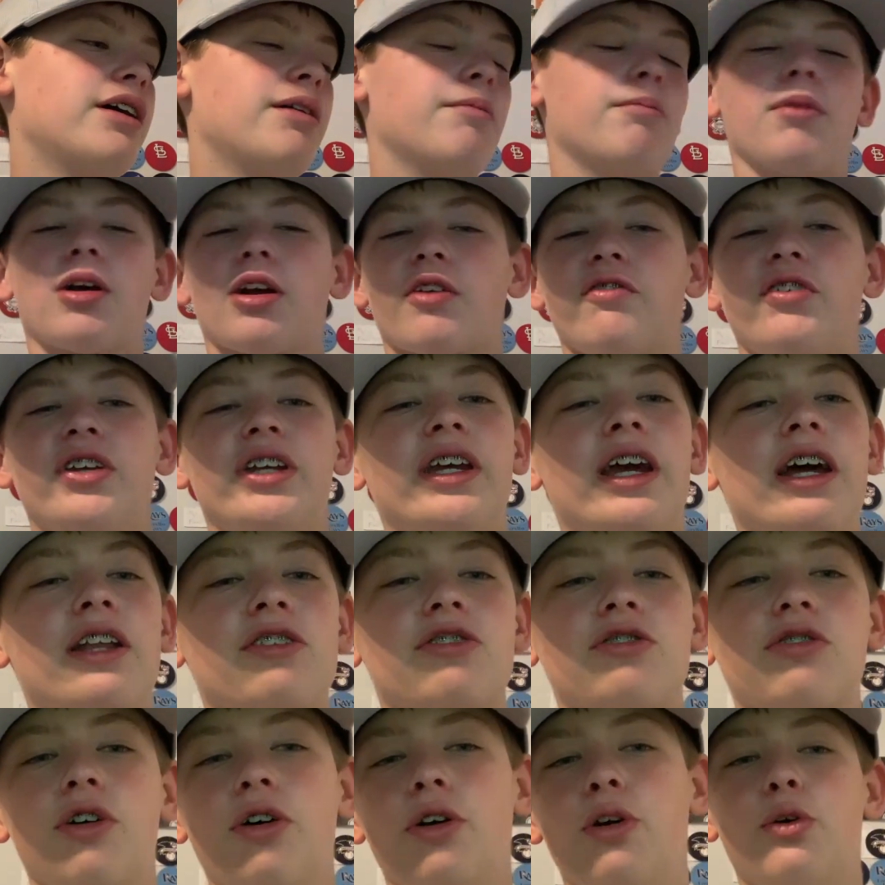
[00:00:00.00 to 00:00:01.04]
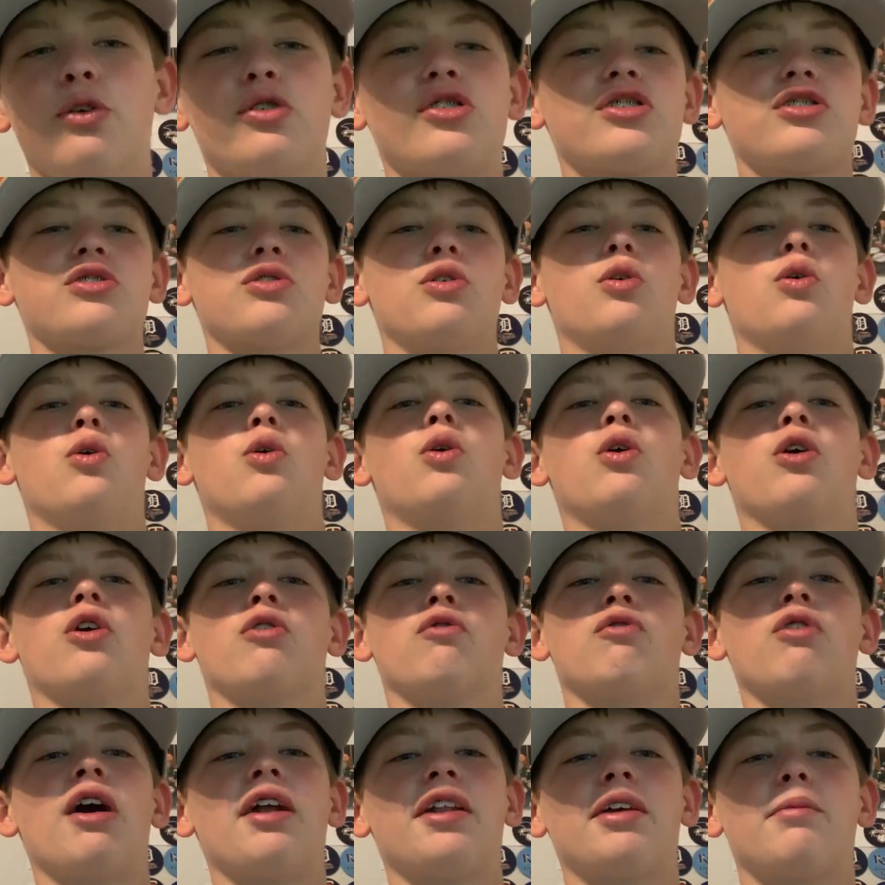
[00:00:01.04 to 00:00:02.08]
Mark Vientos or
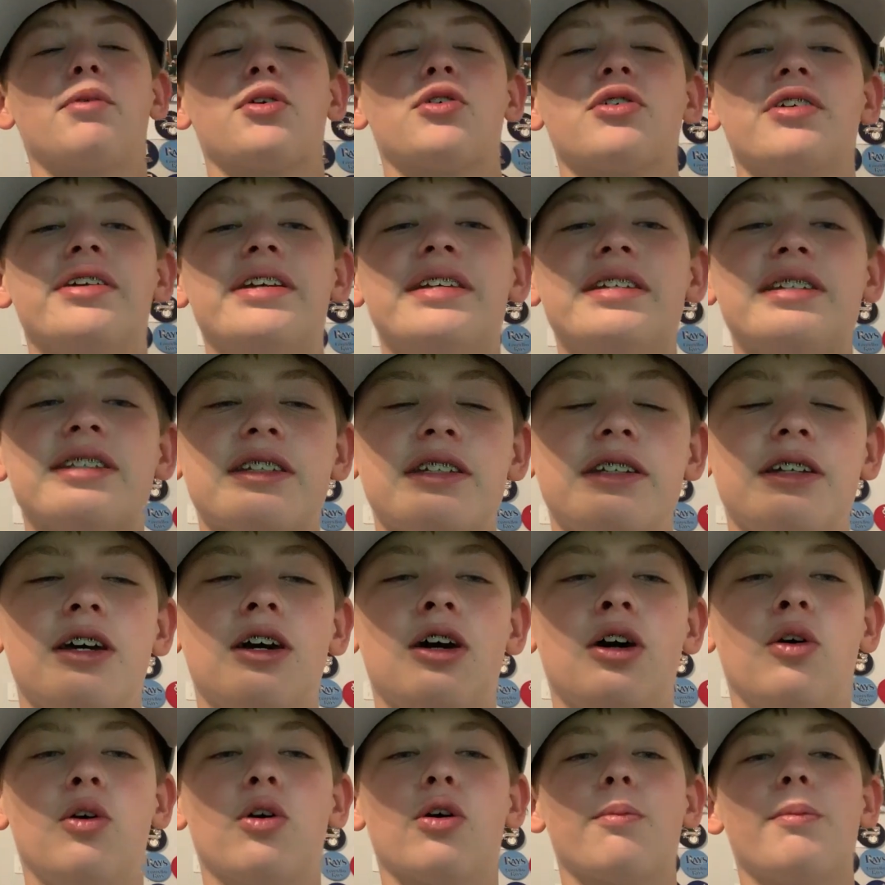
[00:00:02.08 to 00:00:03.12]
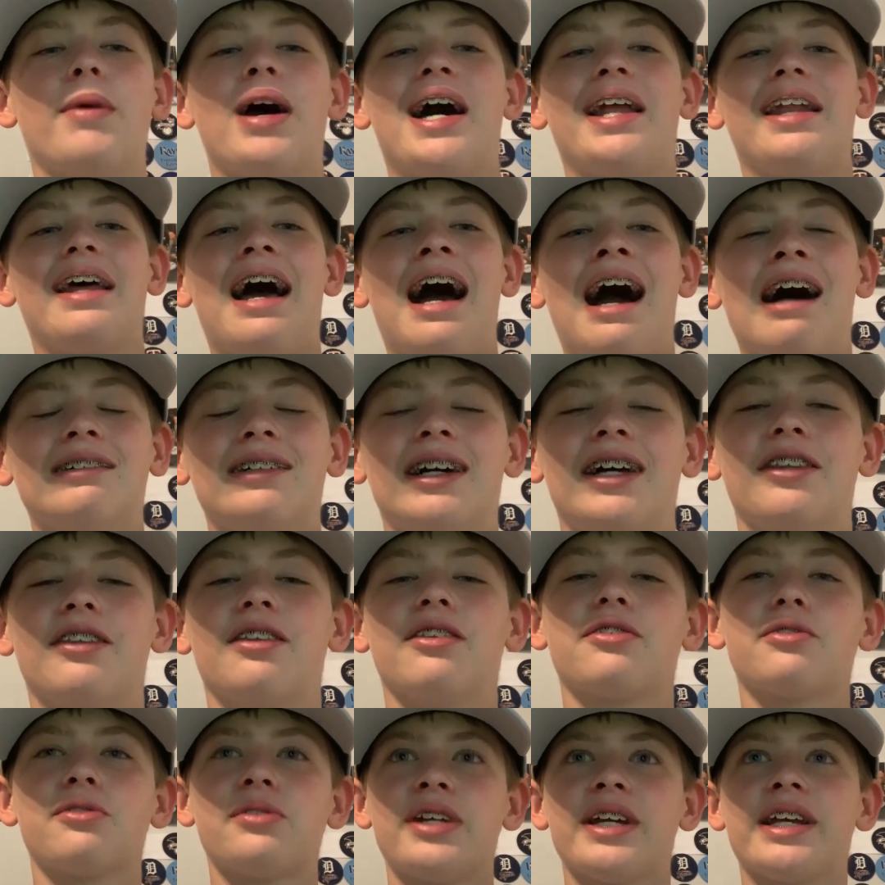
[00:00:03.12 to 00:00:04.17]
Ronny Mauricio or Matt
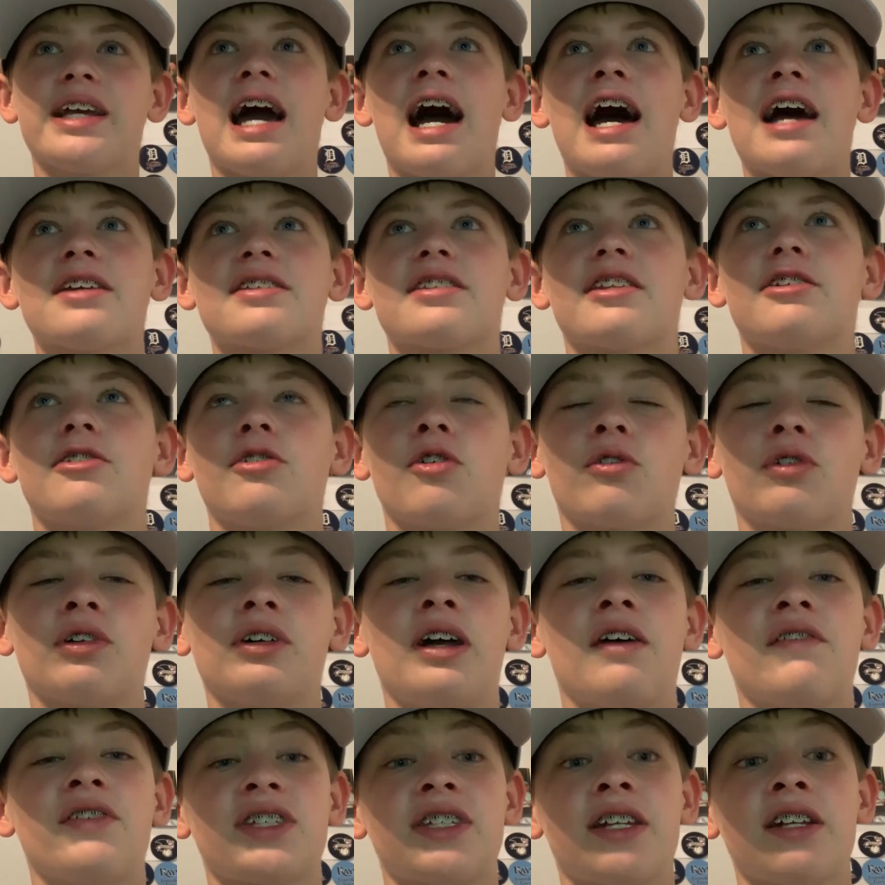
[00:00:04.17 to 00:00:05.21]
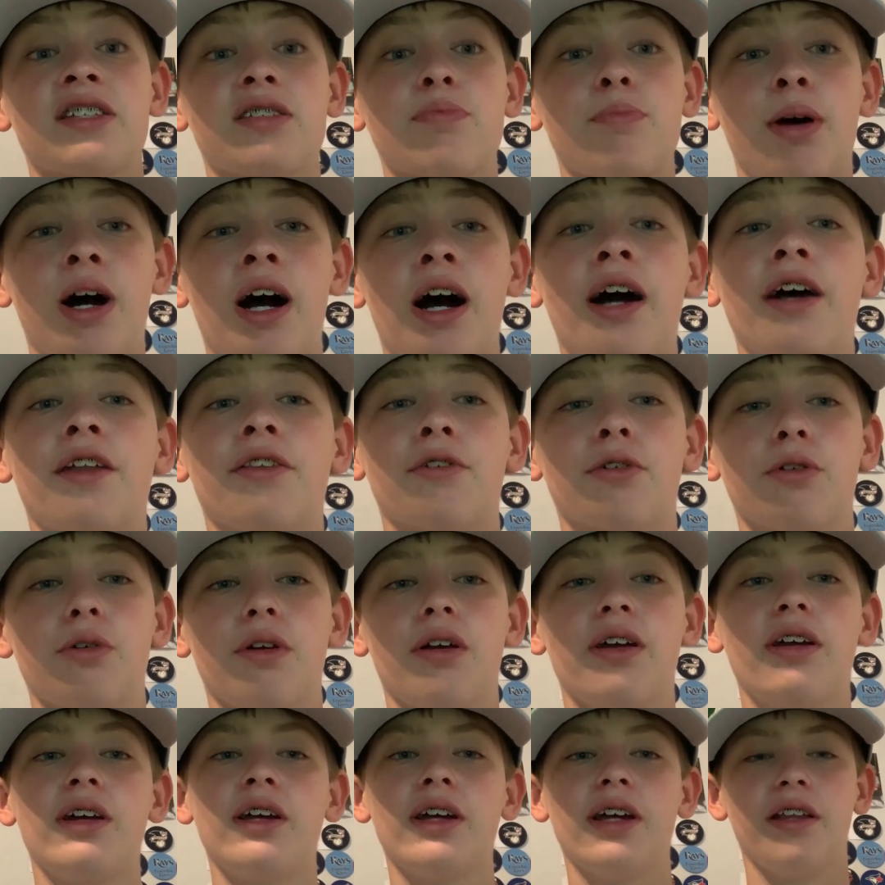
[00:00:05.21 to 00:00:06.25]
Allan, three guys that don't really have a set spot in the
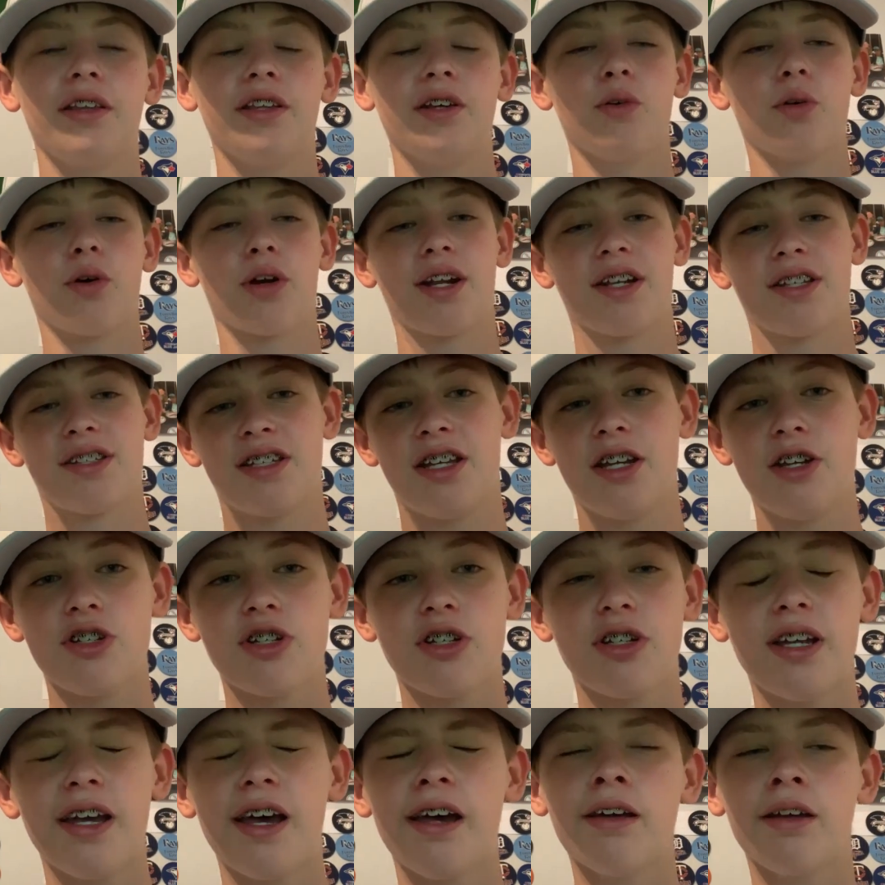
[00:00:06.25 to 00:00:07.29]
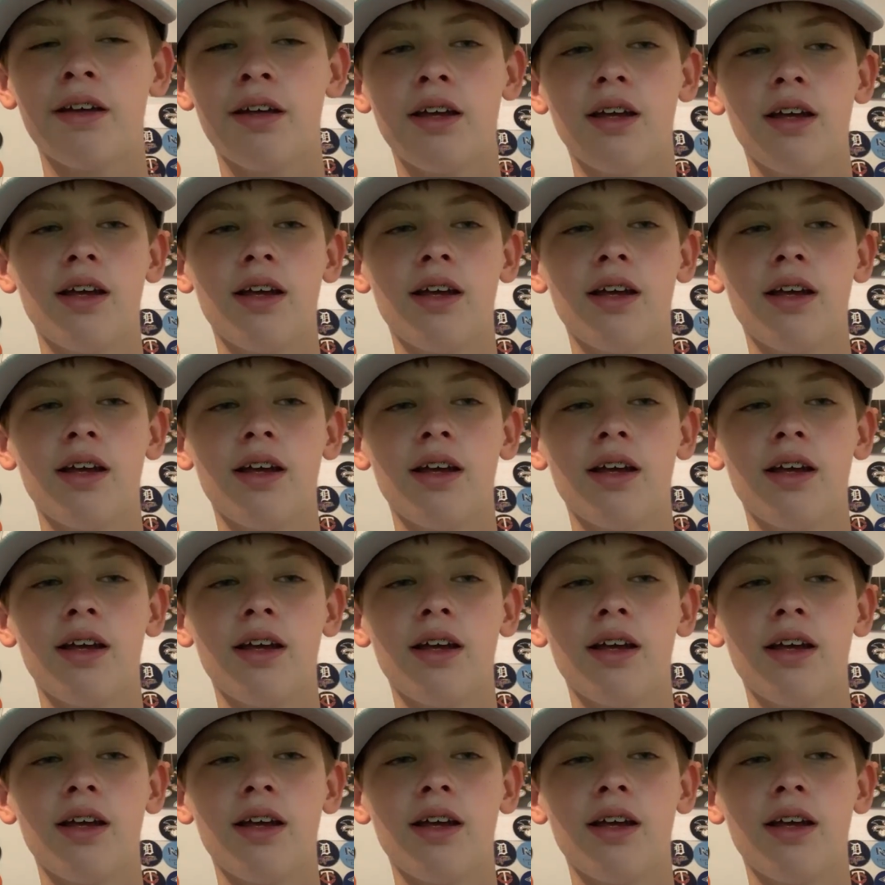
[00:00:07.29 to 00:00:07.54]
in the organization yet.